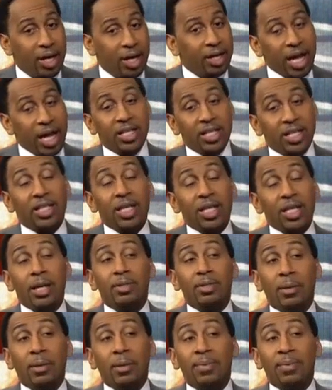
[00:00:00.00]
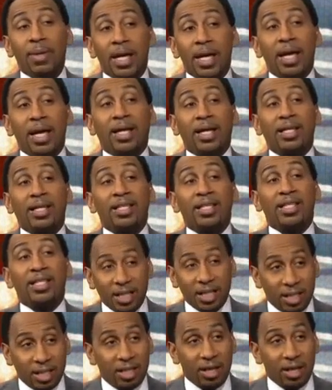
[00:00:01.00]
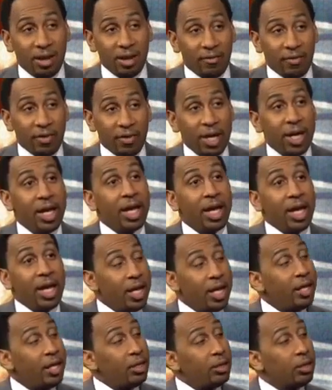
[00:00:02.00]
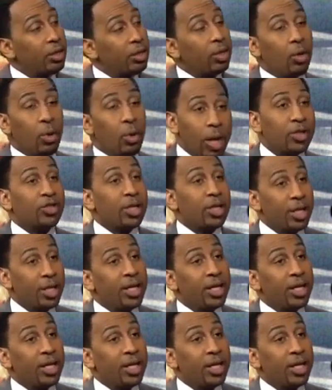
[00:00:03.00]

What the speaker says: they seem to be excessive in questioning.